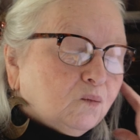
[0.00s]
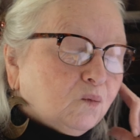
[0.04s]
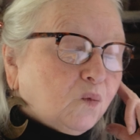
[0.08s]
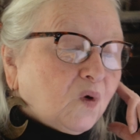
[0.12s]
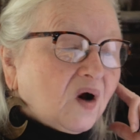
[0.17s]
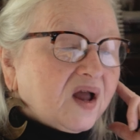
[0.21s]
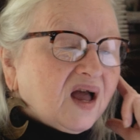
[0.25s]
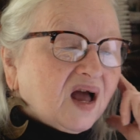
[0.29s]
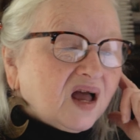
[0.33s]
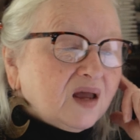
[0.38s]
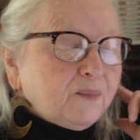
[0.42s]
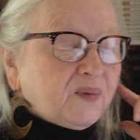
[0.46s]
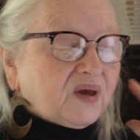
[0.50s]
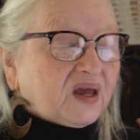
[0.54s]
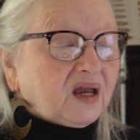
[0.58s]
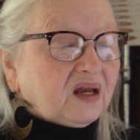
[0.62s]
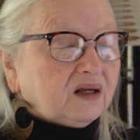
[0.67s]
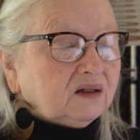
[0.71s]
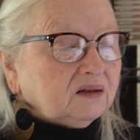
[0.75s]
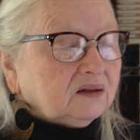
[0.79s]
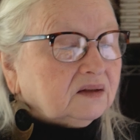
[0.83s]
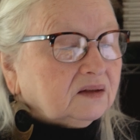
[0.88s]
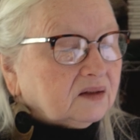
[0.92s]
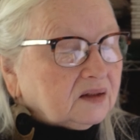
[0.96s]
way I
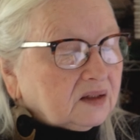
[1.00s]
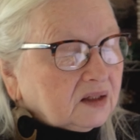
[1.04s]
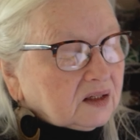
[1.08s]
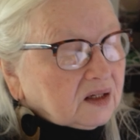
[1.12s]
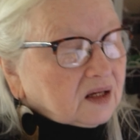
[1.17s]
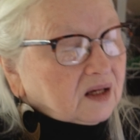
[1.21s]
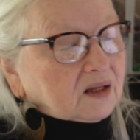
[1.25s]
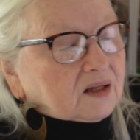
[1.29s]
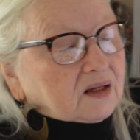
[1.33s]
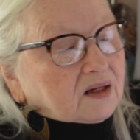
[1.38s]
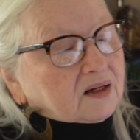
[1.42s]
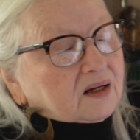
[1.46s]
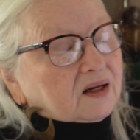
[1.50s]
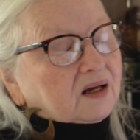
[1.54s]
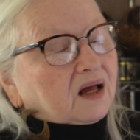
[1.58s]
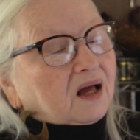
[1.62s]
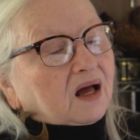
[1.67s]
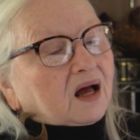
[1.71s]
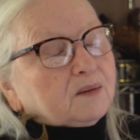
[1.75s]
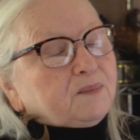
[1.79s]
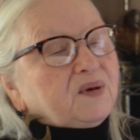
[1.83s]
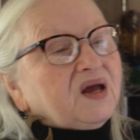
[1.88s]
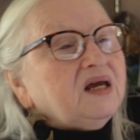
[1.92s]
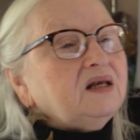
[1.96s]
paint
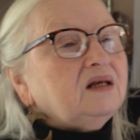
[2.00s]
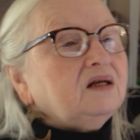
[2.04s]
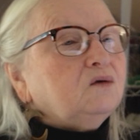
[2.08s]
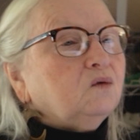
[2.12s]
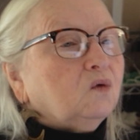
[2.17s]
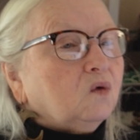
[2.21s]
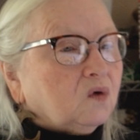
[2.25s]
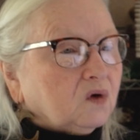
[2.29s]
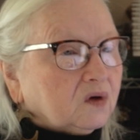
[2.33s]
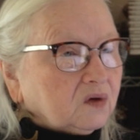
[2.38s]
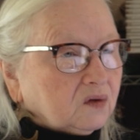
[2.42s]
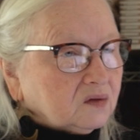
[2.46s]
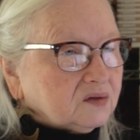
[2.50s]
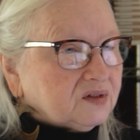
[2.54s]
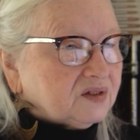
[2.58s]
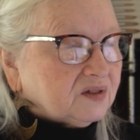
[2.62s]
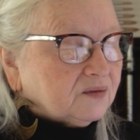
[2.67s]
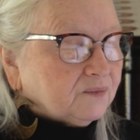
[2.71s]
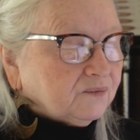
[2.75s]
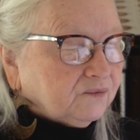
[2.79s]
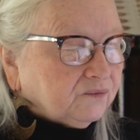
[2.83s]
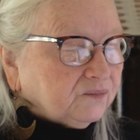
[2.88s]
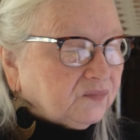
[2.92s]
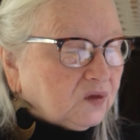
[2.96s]
in oils
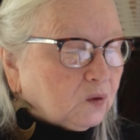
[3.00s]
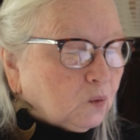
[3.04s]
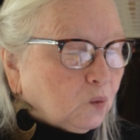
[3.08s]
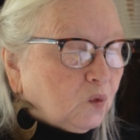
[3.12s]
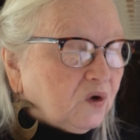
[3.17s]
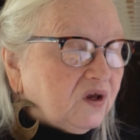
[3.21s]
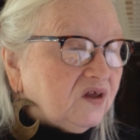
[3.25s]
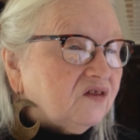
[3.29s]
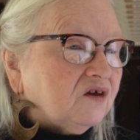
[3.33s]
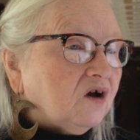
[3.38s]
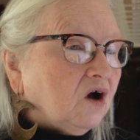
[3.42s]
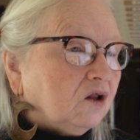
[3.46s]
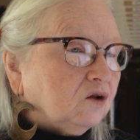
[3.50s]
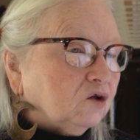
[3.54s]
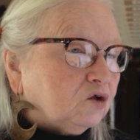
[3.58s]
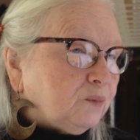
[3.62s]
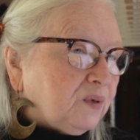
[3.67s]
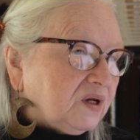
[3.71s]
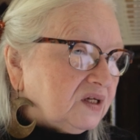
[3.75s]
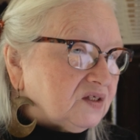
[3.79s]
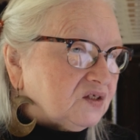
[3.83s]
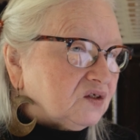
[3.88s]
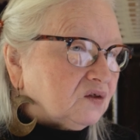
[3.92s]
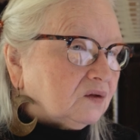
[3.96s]
with colored
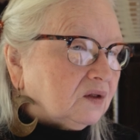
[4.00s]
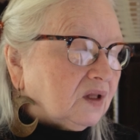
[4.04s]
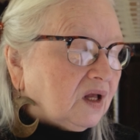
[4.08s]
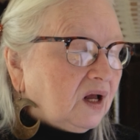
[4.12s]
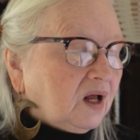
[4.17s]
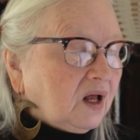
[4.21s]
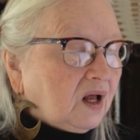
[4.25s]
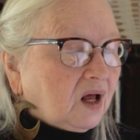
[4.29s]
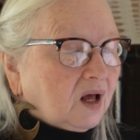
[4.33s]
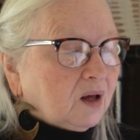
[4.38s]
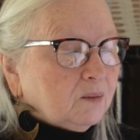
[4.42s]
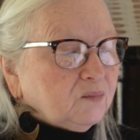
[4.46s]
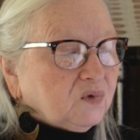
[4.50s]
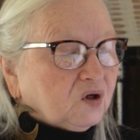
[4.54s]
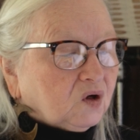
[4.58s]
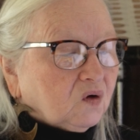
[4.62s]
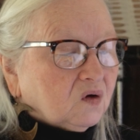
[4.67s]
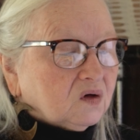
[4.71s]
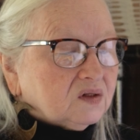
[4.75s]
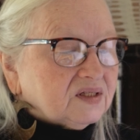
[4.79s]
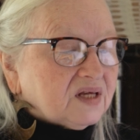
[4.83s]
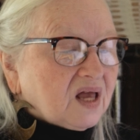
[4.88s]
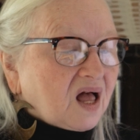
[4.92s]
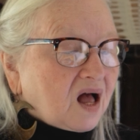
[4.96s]
pencil
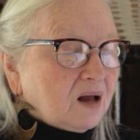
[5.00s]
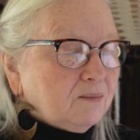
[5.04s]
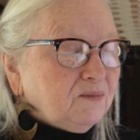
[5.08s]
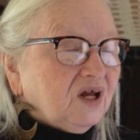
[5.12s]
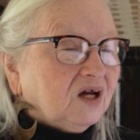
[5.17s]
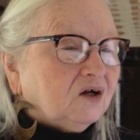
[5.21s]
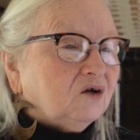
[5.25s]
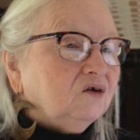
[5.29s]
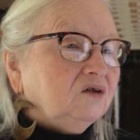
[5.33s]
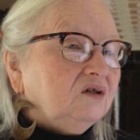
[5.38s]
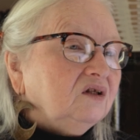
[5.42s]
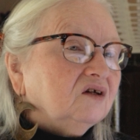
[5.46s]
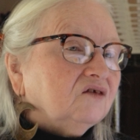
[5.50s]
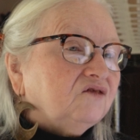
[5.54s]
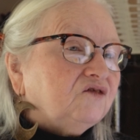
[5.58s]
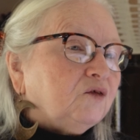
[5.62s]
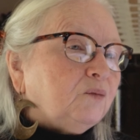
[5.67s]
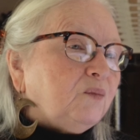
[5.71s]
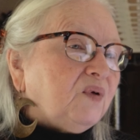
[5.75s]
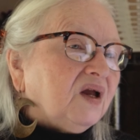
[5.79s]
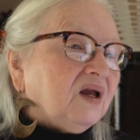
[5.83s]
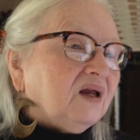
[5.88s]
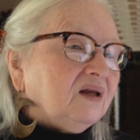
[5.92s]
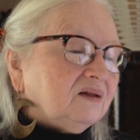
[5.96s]
because I'm not good enough
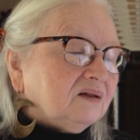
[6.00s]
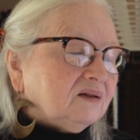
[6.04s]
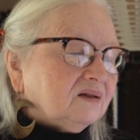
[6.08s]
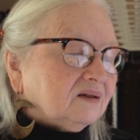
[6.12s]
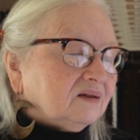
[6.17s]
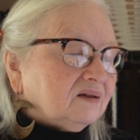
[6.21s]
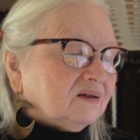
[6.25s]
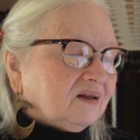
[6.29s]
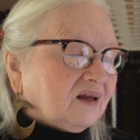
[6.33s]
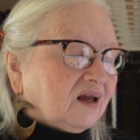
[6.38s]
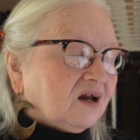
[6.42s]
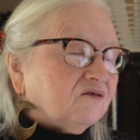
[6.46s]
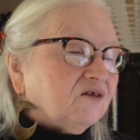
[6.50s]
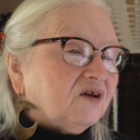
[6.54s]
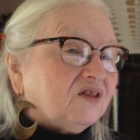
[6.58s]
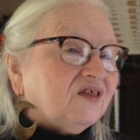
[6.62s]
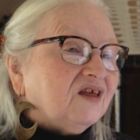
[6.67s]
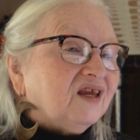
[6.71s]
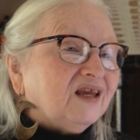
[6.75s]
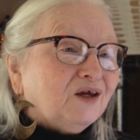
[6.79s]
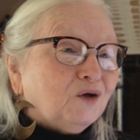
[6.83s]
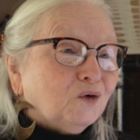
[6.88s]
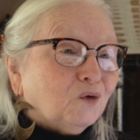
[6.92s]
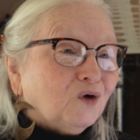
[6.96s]
to paint
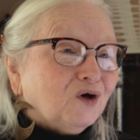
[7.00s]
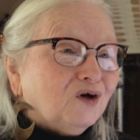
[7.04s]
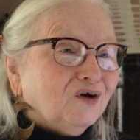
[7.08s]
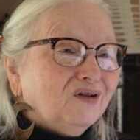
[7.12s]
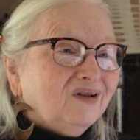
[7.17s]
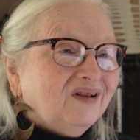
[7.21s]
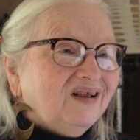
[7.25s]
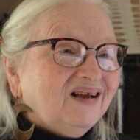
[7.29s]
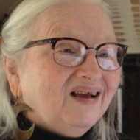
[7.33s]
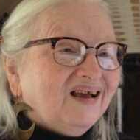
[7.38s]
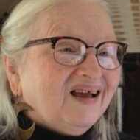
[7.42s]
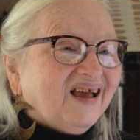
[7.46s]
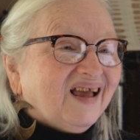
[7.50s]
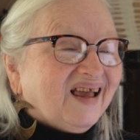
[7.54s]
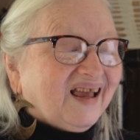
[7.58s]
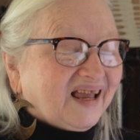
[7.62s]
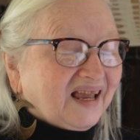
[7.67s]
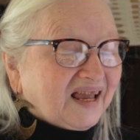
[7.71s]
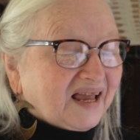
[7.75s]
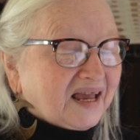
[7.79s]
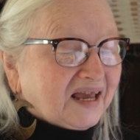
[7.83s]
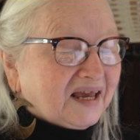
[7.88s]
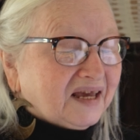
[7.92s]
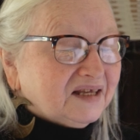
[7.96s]
everything in oil,
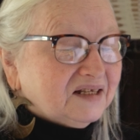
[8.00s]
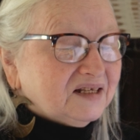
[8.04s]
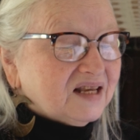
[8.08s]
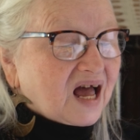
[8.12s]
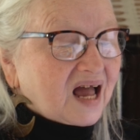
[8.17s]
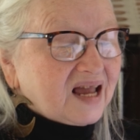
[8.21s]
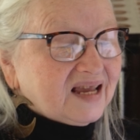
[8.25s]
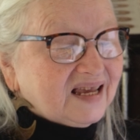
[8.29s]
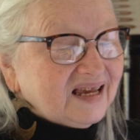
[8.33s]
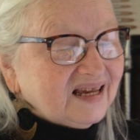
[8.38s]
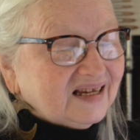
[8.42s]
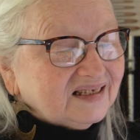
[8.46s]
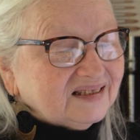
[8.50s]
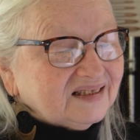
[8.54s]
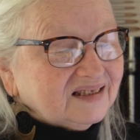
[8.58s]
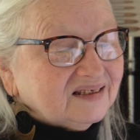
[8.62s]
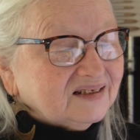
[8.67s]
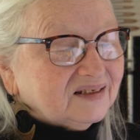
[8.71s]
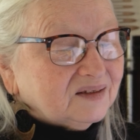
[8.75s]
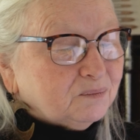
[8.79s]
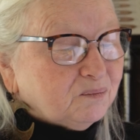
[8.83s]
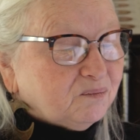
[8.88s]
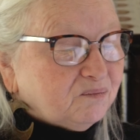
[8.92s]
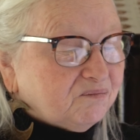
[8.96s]
and I can't get
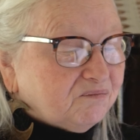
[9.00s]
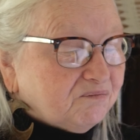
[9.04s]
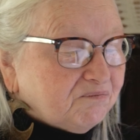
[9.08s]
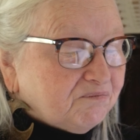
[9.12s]
the